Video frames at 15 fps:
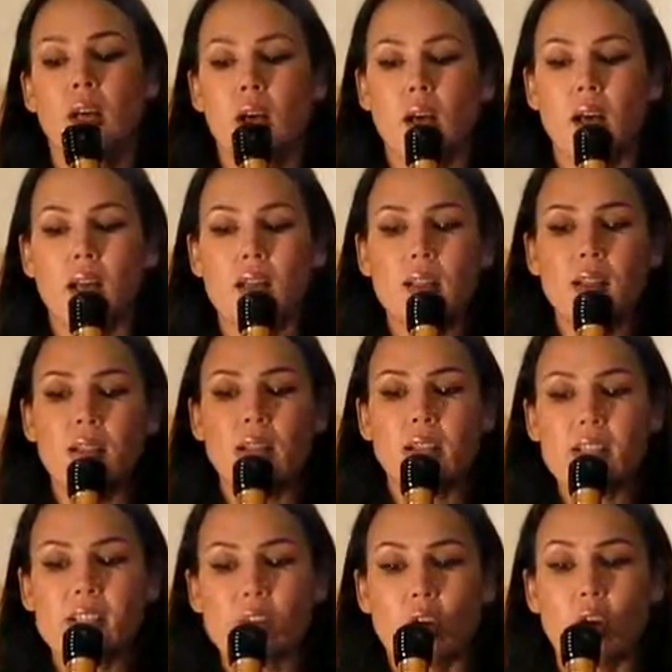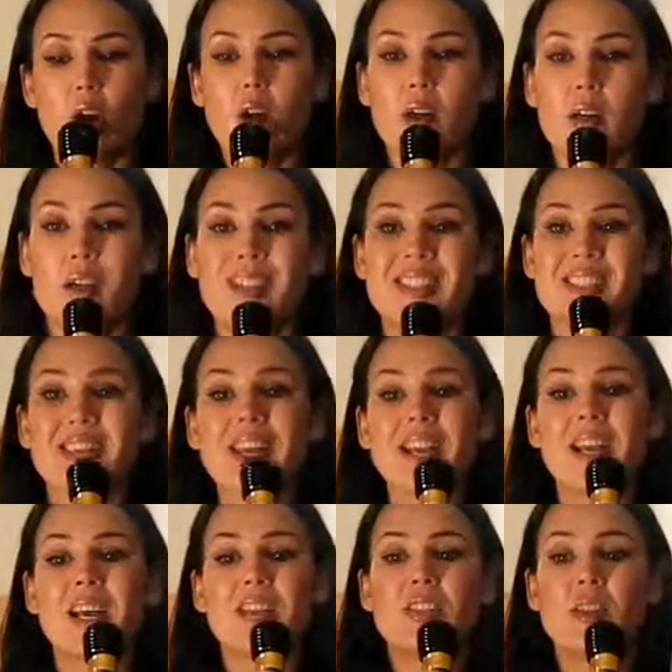I love fast cars. Yes,
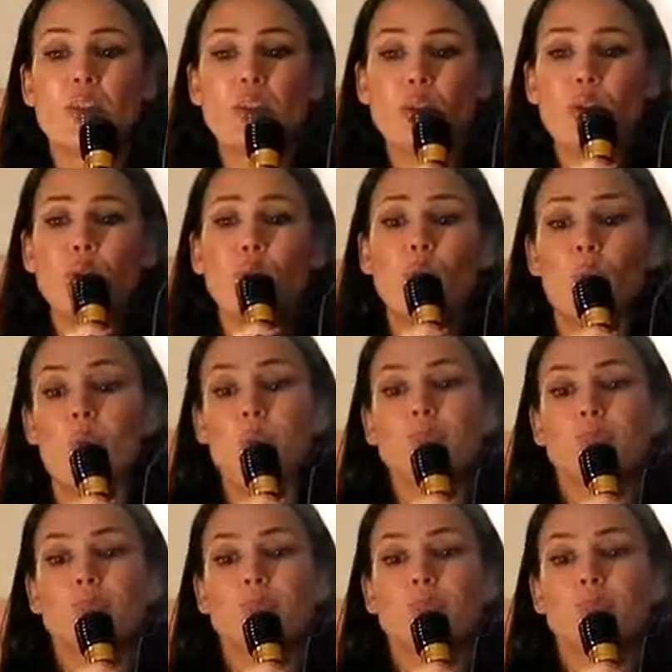I do.